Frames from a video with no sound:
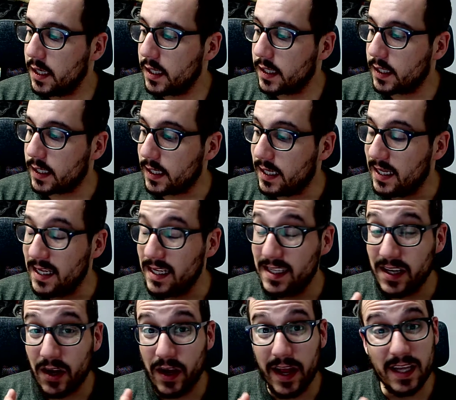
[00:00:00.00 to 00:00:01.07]
The keys
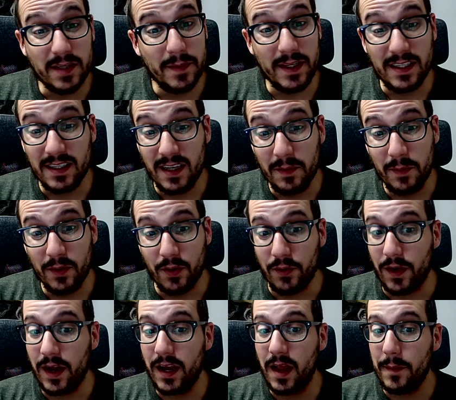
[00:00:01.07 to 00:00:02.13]
are it has to be simple,
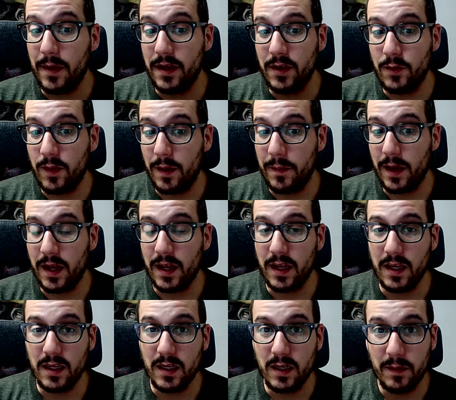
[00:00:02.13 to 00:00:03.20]
right? I mean, you read
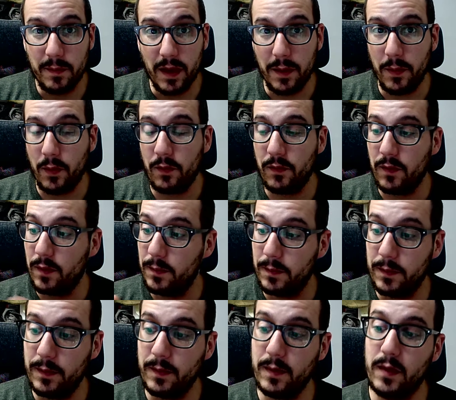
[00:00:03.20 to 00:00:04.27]
my paper
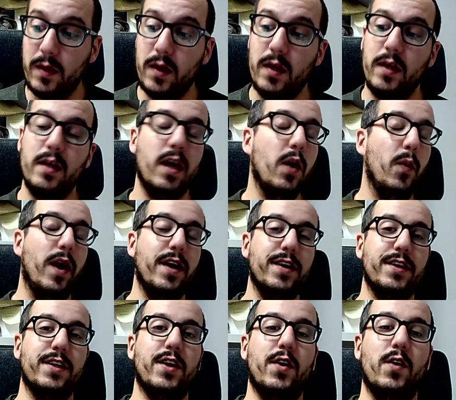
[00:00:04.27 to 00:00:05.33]
from a while
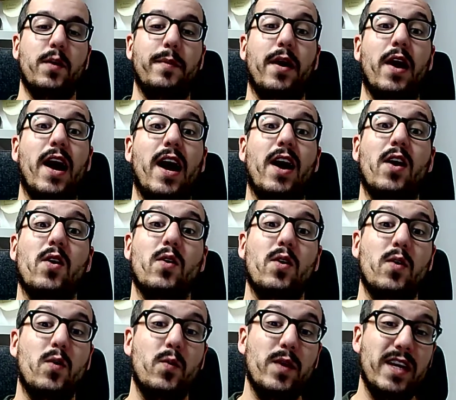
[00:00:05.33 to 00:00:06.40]
ago about how
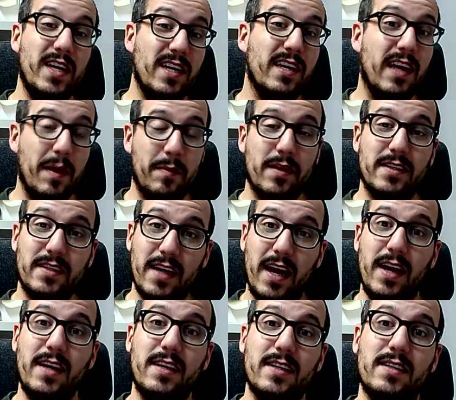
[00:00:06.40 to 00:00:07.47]
we need to keep the
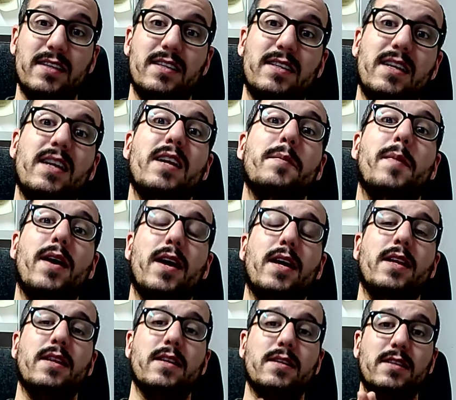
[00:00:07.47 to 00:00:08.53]
scientist in
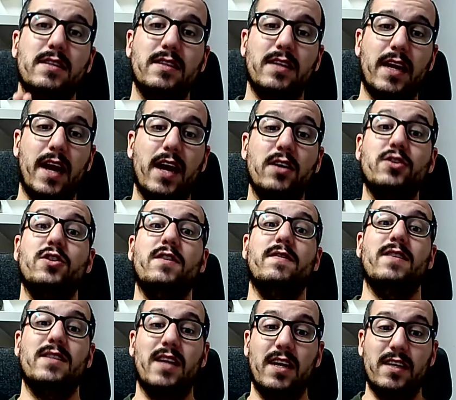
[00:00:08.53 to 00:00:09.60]
mind, the psychology of the
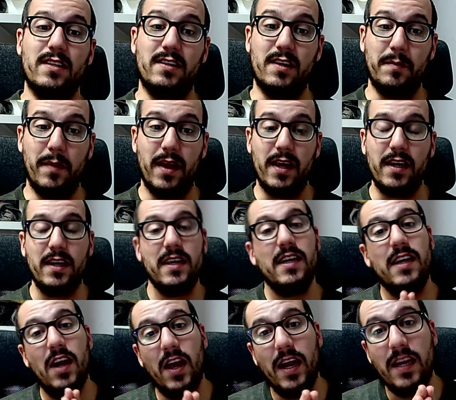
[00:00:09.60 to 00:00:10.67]
scientist in mind
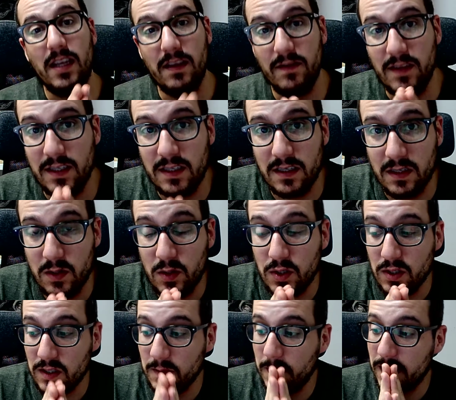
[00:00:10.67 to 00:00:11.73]
in any of these
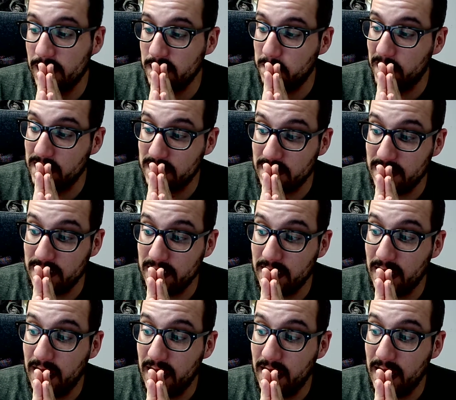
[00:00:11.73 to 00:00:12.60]
solutions, because basically